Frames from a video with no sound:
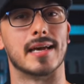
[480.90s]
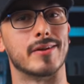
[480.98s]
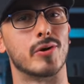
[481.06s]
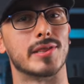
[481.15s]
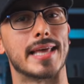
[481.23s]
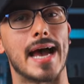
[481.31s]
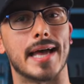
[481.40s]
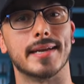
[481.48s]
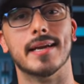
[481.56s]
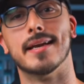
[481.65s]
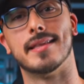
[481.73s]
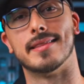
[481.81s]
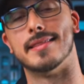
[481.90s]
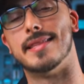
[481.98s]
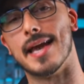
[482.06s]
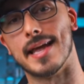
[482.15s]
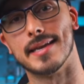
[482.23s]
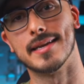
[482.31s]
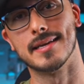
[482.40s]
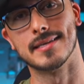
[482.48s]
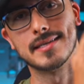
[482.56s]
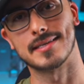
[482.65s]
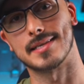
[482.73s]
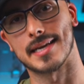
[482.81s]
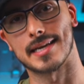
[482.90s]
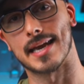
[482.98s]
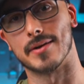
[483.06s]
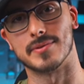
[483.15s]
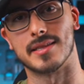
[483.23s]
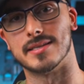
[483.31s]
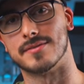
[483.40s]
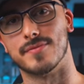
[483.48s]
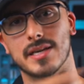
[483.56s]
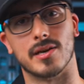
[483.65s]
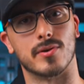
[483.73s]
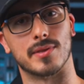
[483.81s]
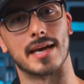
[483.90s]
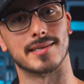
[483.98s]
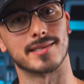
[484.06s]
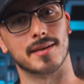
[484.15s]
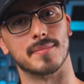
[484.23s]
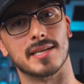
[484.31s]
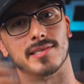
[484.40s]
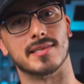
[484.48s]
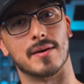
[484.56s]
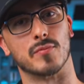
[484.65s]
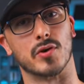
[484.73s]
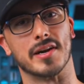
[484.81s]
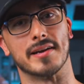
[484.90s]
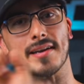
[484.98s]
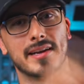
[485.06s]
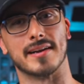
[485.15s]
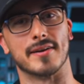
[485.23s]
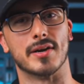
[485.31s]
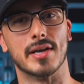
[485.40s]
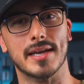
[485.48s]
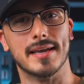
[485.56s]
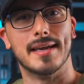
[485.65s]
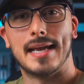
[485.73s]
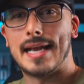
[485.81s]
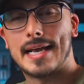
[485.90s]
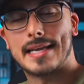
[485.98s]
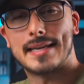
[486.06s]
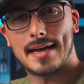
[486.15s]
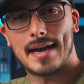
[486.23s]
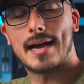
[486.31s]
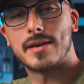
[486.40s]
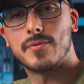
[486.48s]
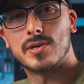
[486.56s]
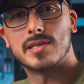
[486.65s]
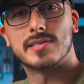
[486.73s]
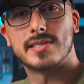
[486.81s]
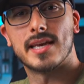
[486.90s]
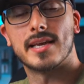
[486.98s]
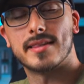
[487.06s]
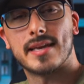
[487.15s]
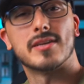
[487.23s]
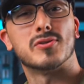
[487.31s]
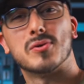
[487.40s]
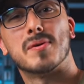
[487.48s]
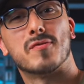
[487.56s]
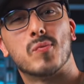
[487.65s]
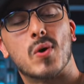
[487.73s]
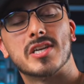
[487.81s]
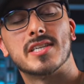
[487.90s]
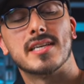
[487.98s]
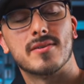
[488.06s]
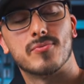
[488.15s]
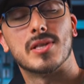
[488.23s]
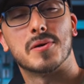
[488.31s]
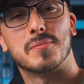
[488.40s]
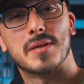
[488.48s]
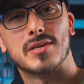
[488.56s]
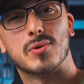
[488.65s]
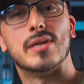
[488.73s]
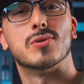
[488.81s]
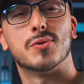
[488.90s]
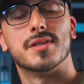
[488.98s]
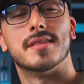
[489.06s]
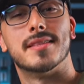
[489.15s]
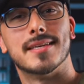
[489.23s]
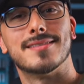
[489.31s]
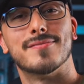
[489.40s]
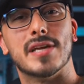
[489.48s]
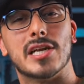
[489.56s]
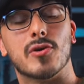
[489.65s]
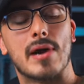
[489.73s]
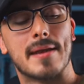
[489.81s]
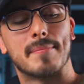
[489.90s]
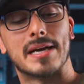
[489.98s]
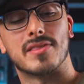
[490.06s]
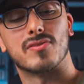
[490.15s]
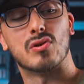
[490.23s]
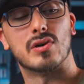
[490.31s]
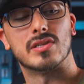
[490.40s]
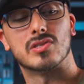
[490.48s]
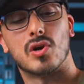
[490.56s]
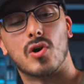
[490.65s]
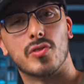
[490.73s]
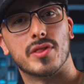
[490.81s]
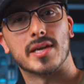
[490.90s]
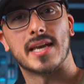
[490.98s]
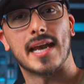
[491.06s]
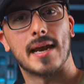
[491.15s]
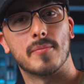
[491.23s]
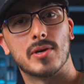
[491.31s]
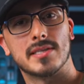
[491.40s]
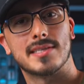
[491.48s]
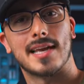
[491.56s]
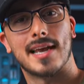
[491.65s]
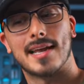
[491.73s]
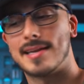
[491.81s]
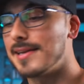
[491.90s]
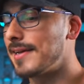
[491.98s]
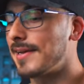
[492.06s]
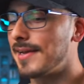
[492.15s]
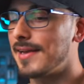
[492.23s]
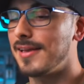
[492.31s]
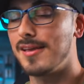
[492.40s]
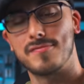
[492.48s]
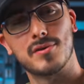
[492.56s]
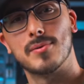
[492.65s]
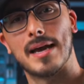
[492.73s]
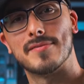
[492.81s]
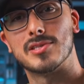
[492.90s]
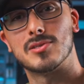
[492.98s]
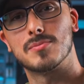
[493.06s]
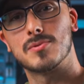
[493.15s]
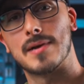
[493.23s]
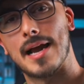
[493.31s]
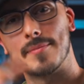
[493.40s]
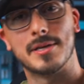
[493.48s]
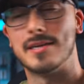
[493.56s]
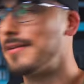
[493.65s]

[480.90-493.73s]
and all that, then check out this video that is gonna be somewhere here. And I will say thank you so much for watching. Really hope that you enjoyed this video and my thoughts on the cameras. And if you haven't subscribed,